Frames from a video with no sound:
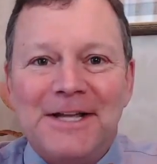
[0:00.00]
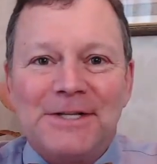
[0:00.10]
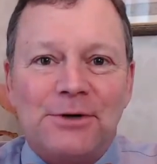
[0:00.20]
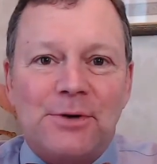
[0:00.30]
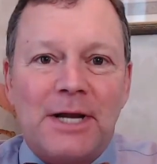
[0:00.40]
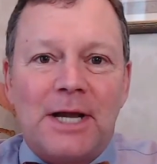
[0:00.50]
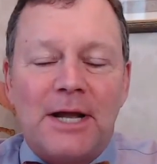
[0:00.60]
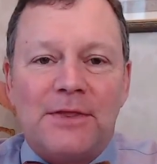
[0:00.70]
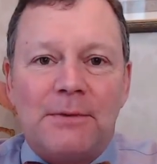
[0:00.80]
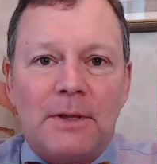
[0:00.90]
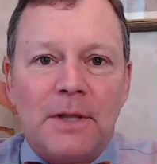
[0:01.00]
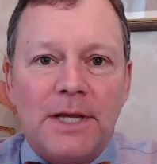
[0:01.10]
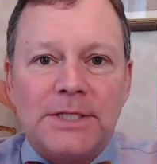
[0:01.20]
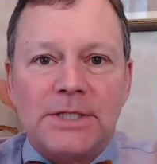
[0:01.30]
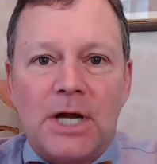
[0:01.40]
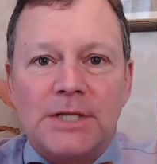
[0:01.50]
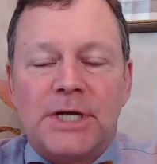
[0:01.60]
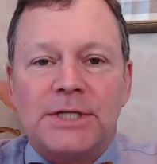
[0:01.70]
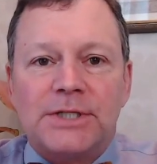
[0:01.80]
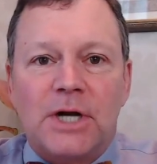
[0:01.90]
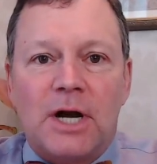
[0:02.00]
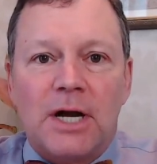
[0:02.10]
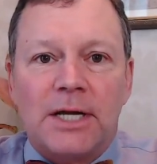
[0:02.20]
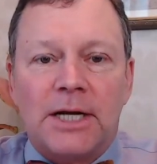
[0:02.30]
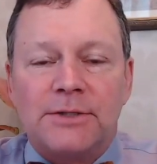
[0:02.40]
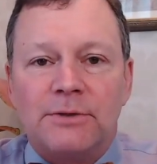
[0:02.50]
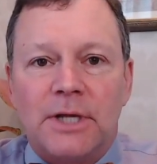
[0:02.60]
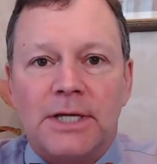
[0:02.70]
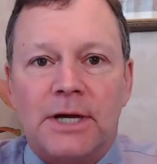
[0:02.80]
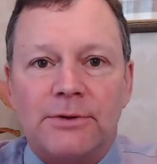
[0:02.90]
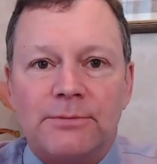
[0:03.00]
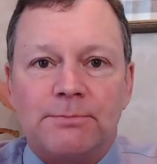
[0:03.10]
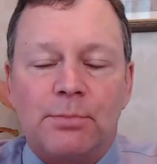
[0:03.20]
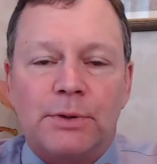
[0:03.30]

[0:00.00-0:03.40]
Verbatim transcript: So, Greg, the latest odds I saw, and I do like how you